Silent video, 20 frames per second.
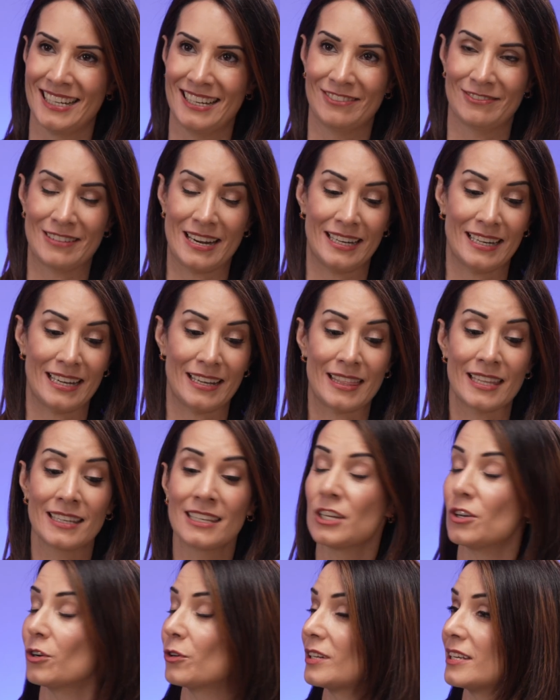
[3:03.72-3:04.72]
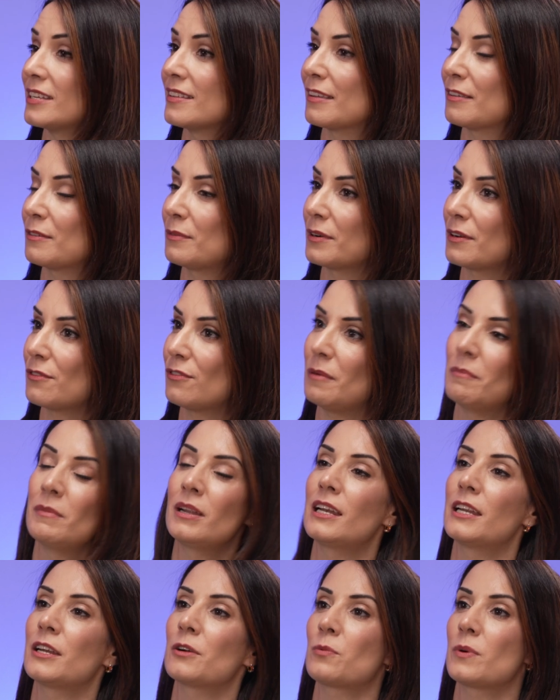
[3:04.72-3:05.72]
Right, I think the audience is very
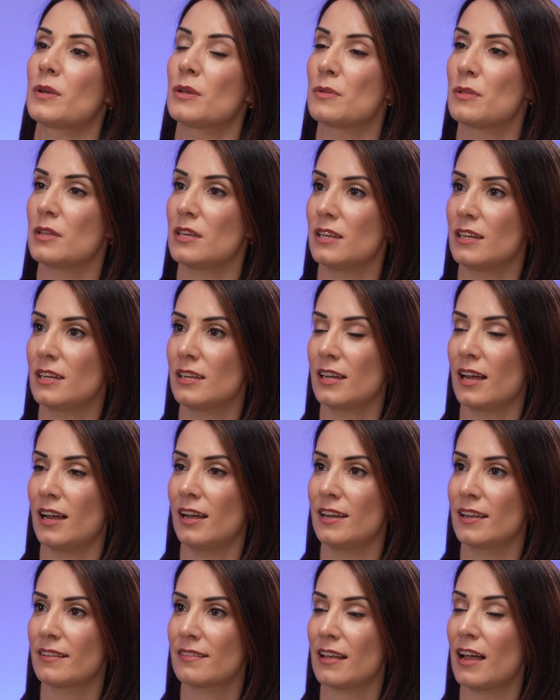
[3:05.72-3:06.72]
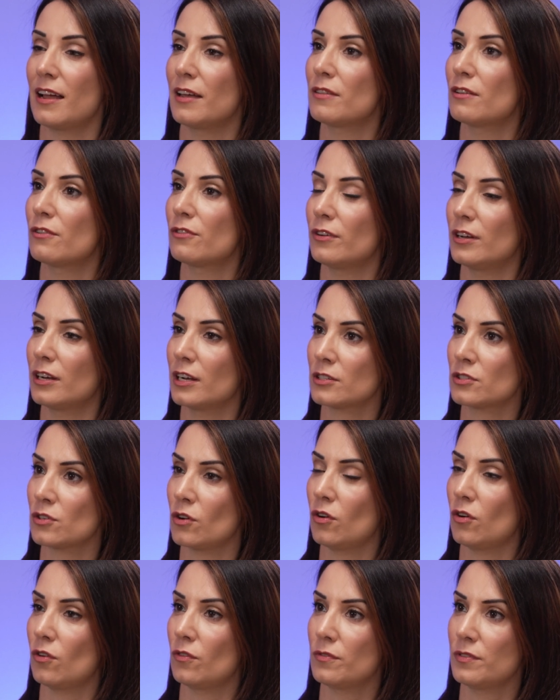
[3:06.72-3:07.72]
familiar with the side effects
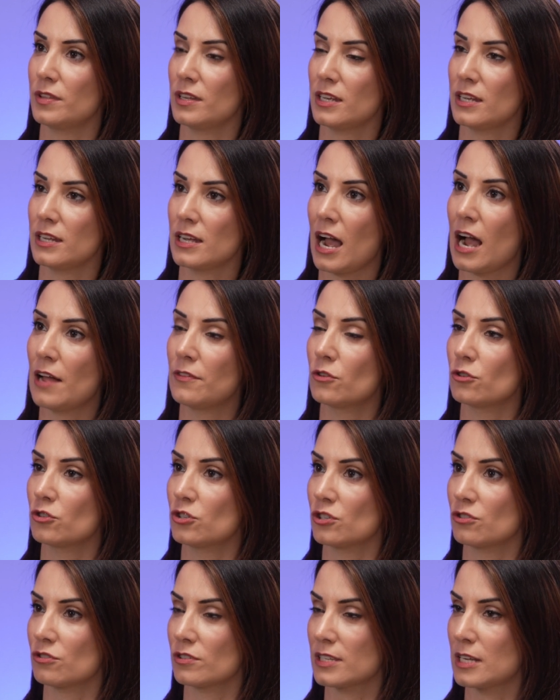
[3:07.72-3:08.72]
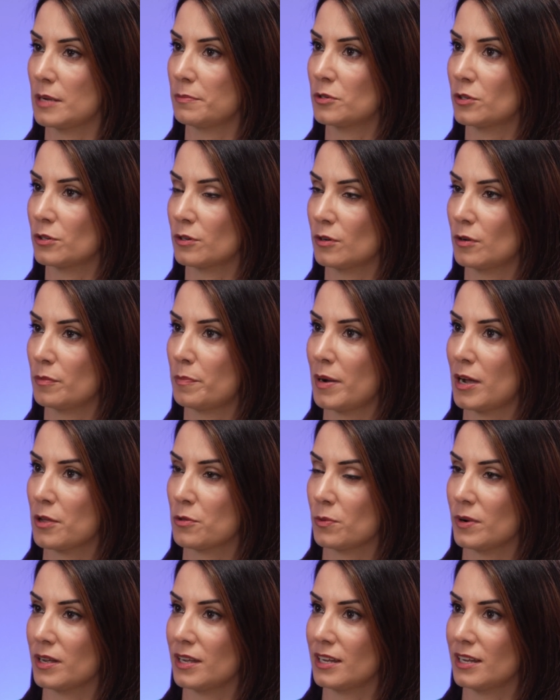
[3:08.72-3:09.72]
of the androgen receptor
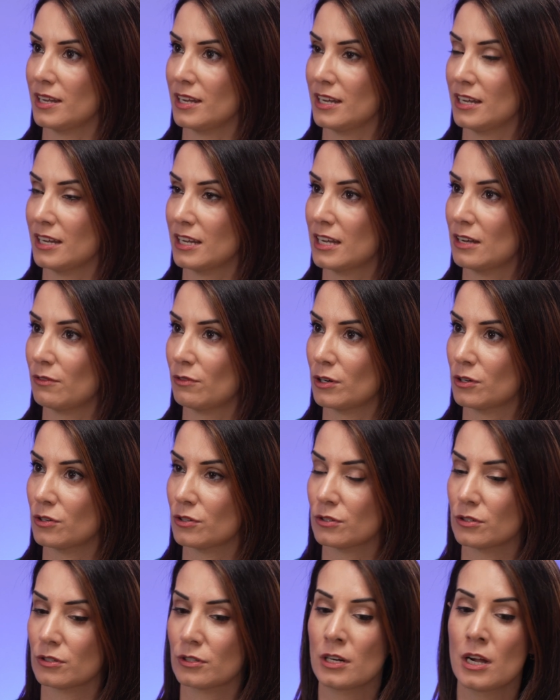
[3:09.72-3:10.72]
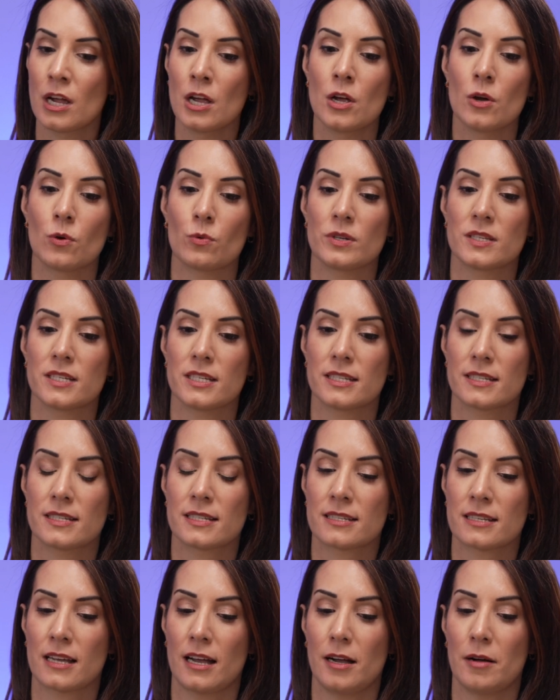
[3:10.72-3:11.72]
pathway inhibitor, which
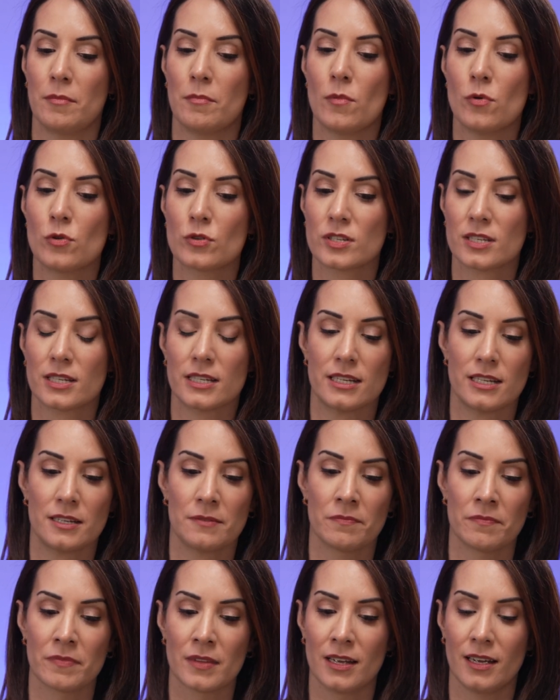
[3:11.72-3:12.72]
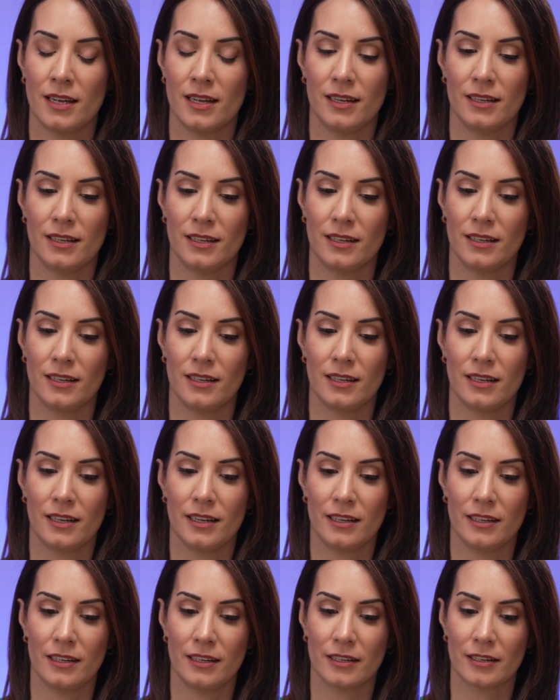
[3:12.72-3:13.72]
is mostly
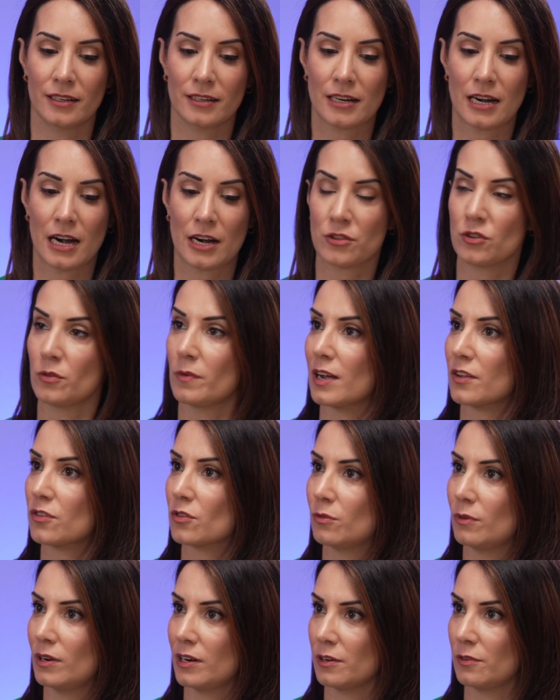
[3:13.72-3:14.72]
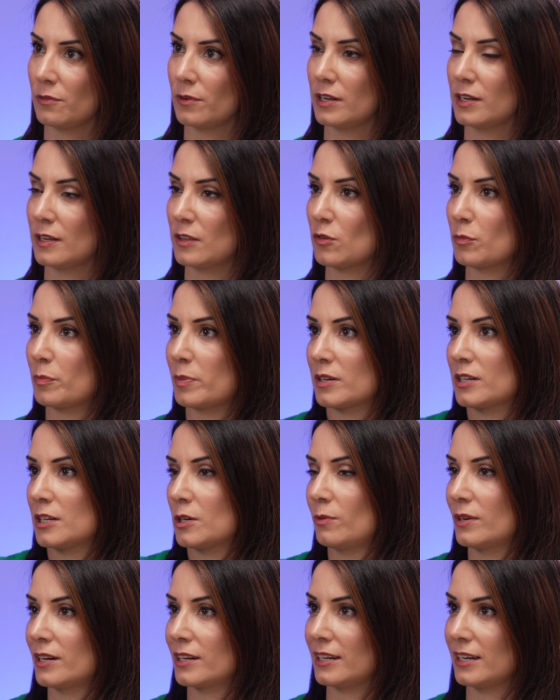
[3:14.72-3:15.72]
cardiovascular events,
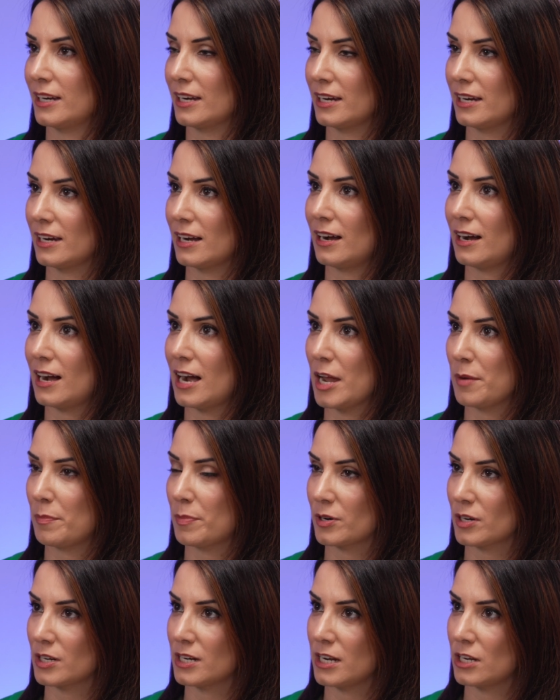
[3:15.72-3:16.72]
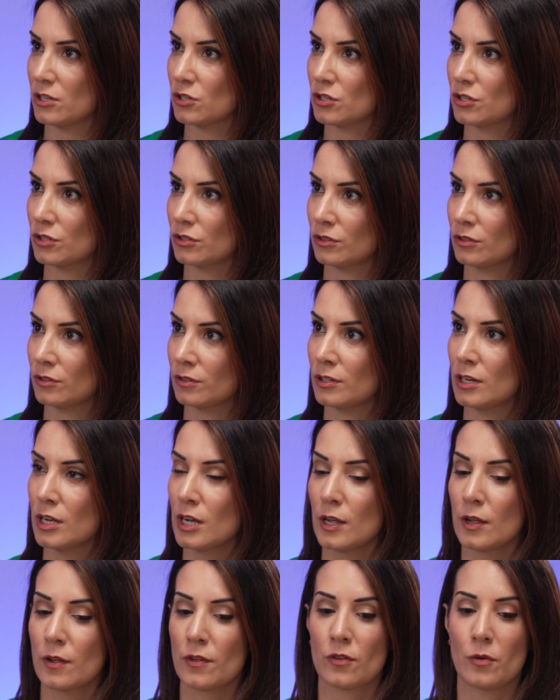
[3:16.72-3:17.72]
particularly hypertension.
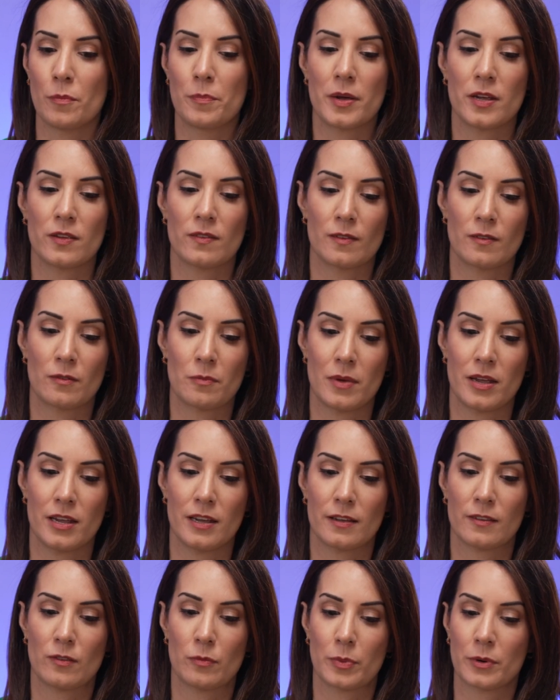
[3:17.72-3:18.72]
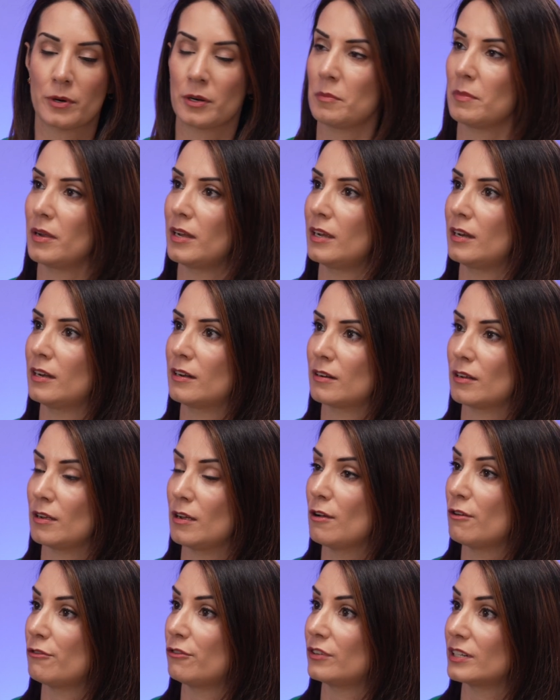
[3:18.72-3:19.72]
Some patients may experiment
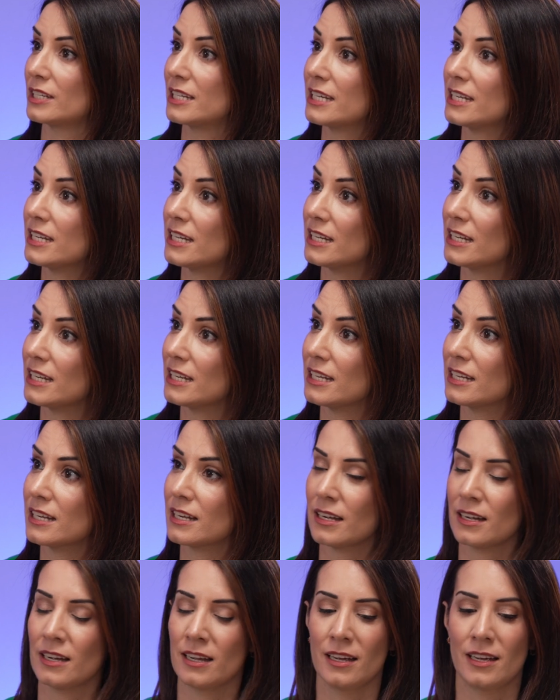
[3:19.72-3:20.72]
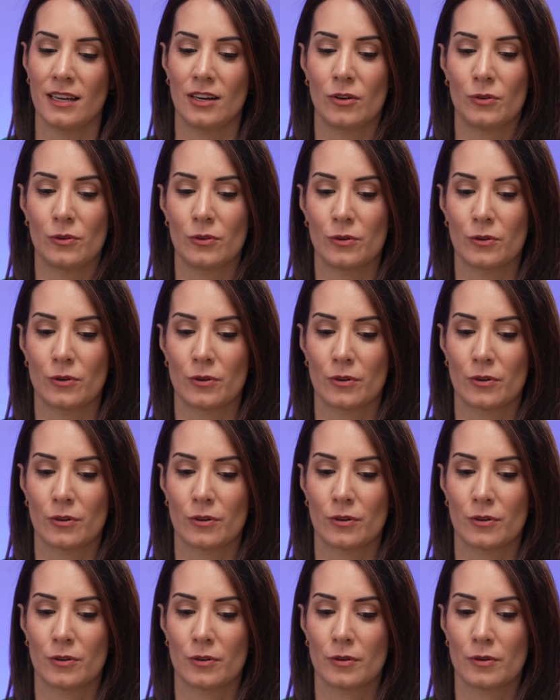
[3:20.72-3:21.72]
fatigue,
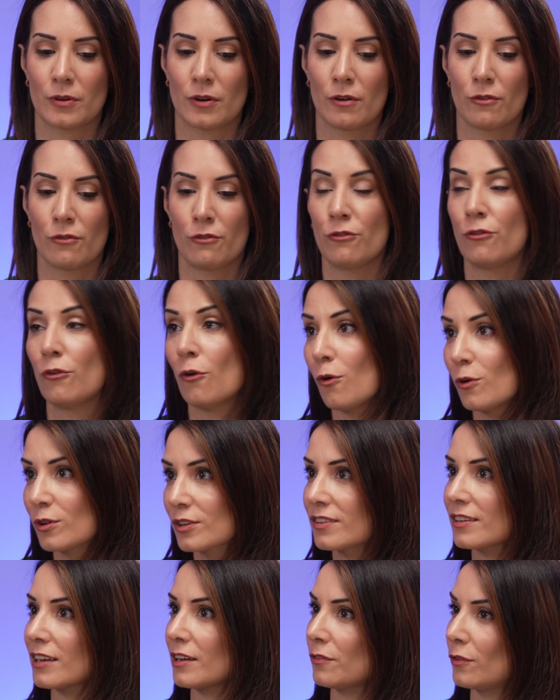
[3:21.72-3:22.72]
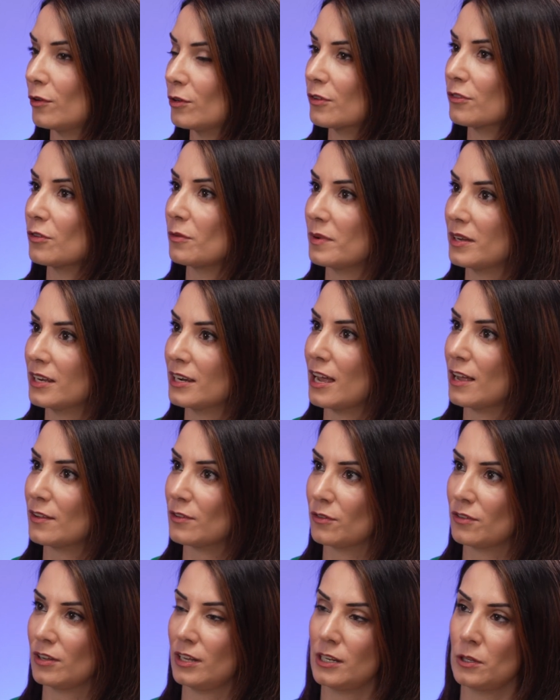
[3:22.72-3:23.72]
or falls have also been
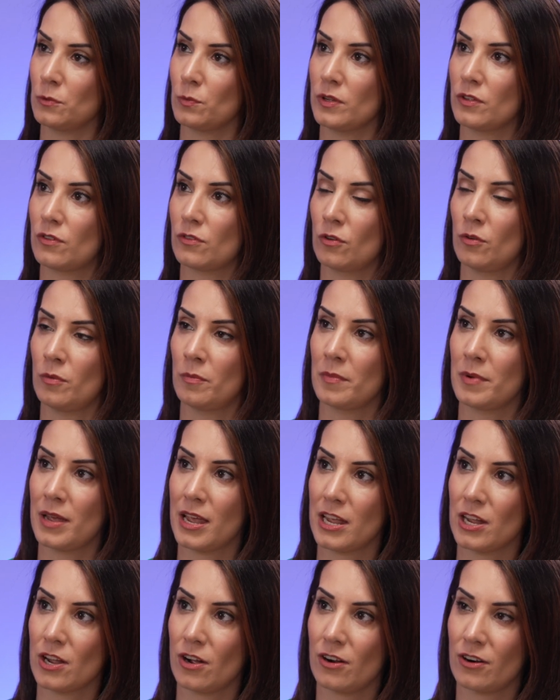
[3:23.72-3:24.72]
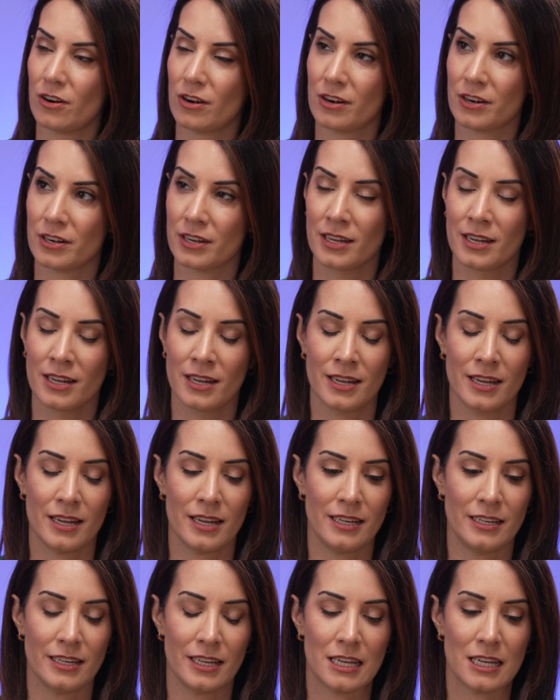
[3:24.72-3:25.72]
associated with some AR
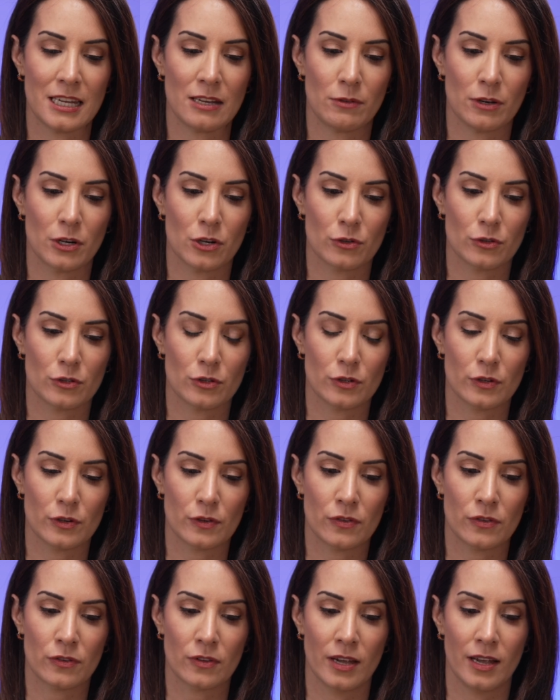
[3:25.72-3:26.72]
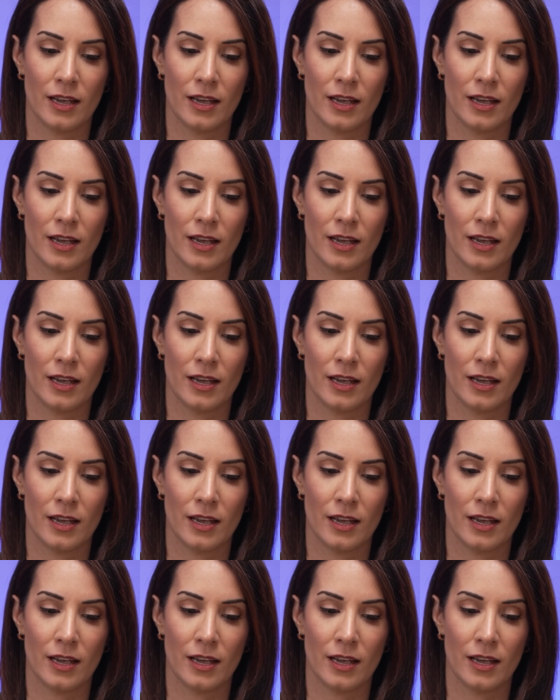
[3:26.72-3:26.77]
inhibitors,